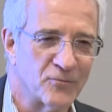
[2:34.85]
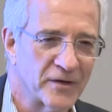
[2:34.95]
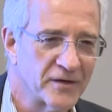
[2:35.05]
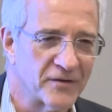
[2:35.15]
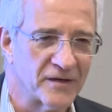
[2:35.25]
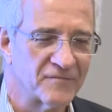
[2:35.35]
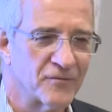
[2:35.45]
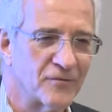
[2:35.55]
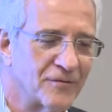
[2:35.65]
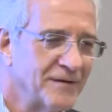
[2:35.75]
working on it
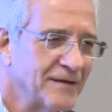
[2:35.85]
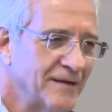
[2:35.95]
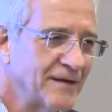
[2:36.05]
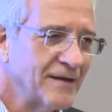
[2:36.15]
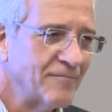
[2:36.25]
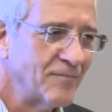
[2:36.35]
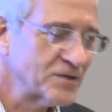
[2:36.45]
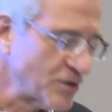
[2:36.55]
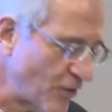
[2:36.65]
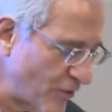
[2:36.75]
for
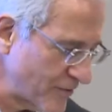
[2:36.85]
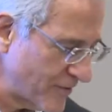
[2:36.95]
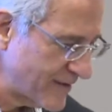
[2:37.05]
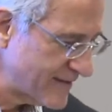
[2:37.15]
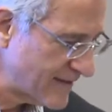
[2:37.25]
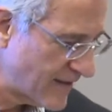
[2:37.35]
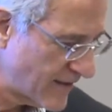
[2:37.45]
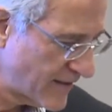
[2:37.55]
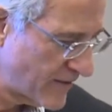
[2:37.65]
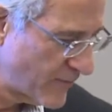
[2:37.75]
much longer, as
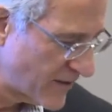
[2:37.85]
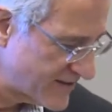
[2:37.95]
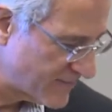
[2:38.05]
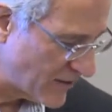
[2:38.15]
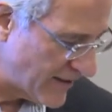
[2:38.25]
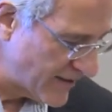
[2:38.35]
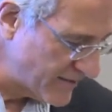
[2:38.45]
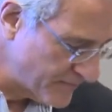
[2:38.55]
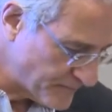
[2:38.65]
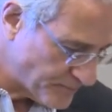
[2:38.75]
I will explain.